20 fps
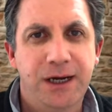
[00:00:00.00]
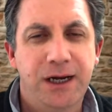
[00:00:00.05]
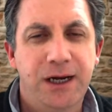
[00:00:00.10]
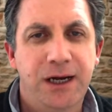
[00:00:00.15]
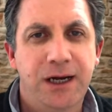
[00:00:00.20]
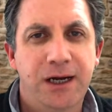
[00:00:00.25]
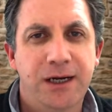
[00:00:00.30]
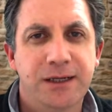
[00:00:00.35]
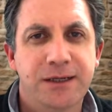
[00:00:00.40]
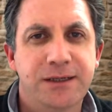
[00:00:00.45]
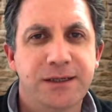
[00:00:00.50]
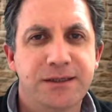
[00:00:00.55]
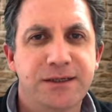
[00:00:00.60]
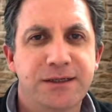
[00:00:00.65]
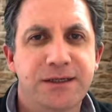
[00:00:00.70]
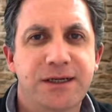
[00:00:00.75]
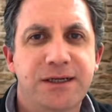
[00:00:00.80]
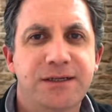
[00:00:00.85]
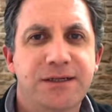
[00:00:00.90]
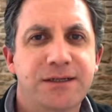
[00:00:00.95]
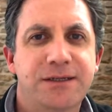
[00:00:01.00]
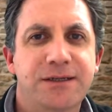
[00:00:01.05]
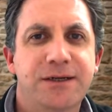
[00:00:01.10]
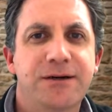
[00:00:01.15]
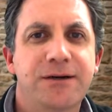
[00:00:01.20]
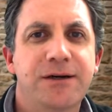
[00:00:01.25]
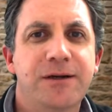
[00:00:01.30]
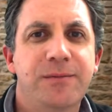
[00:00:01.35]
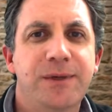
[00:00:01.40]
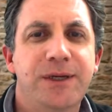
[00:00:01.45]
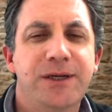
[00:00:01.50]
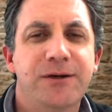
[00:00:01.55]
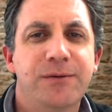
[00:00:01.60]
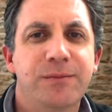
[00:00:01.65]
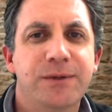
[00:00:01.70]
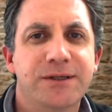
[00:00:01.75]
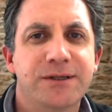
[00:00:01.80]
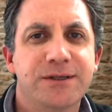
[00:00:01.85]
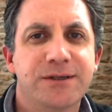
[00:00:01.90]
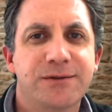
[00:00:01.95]
uh, doesn't necessarily mean your
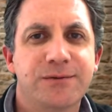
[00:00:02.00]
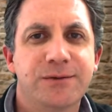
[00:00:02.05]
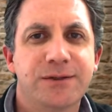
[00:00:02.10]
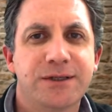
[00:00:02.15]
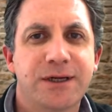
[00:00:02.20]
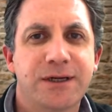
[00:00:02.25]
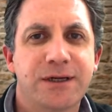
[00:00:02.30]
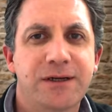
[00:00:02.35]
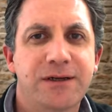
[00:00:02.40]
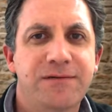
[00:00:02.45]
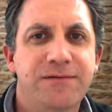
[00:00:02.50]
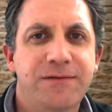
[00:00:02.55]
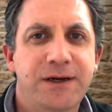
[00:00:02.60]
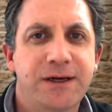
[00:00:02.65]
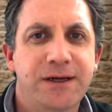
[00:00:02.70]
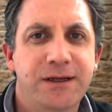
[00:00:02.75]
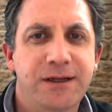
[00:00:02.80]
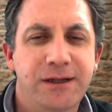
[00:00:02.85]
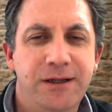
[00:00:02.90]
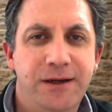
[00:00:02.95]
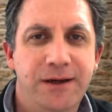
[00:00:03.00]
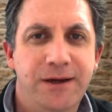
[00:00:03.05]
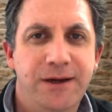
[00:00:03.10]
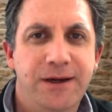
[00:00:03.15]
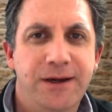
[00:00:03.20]
business will suddenly fail.